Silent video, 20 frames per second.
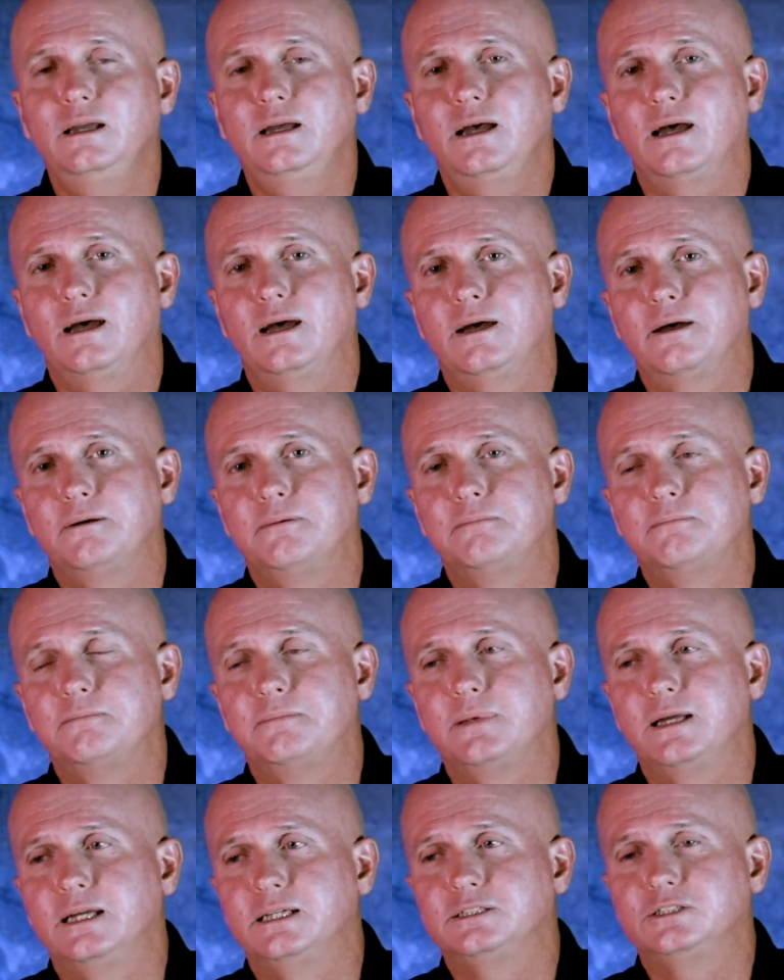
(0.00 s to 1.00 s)
And
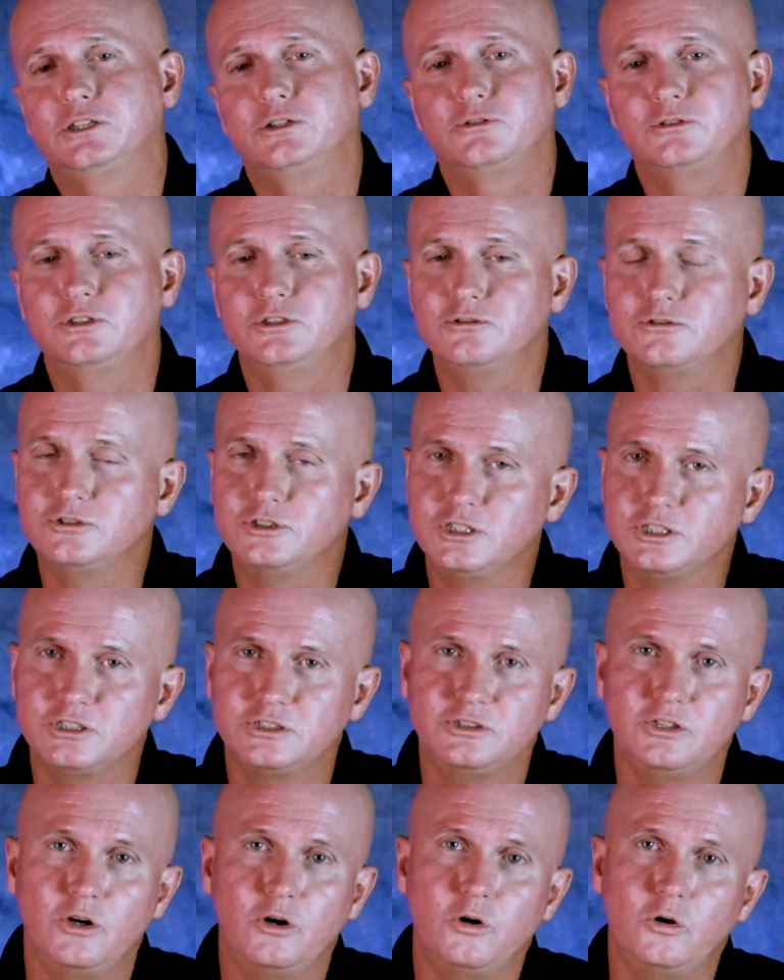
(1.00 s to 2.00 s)
so you'll just
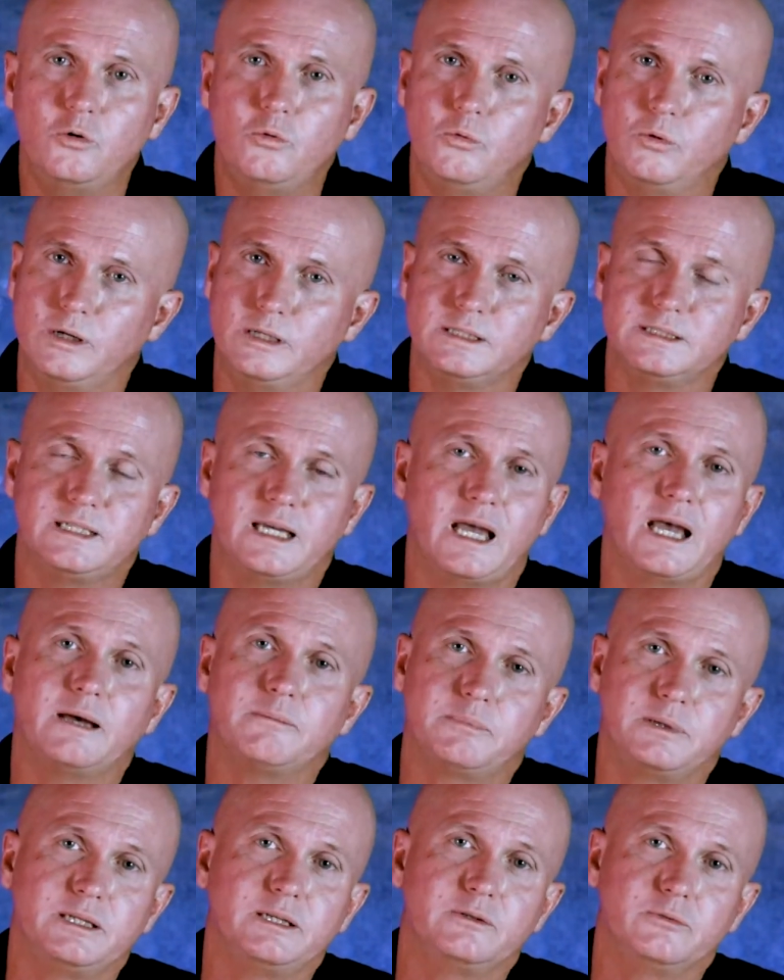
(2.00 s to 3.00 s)
know what is
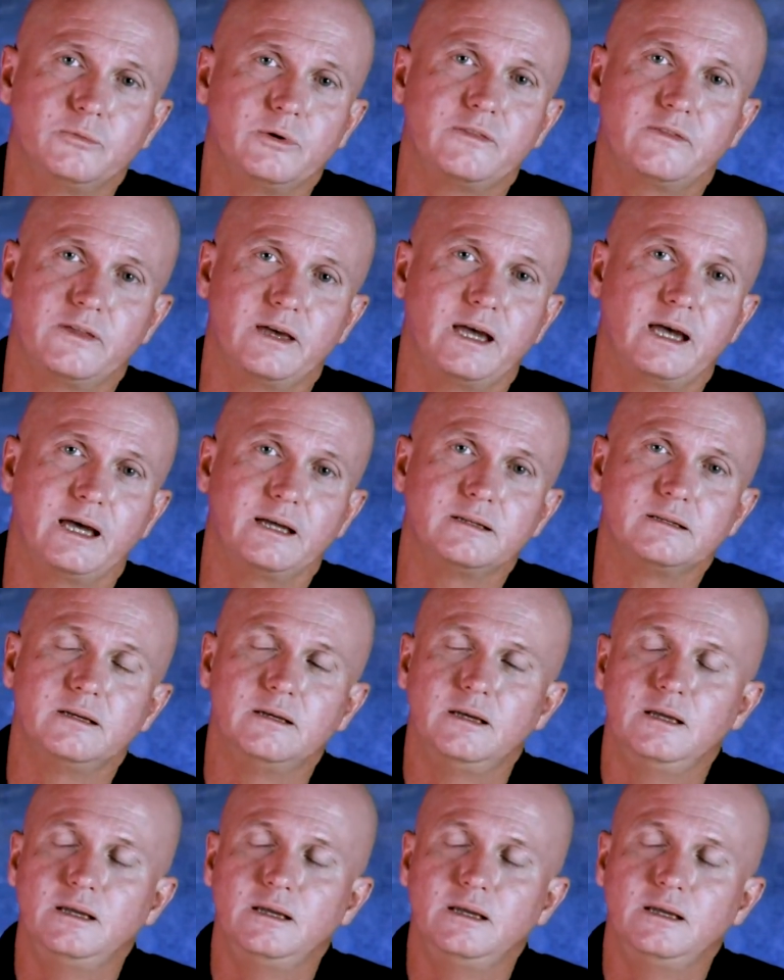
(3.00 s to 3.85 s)
happening with that.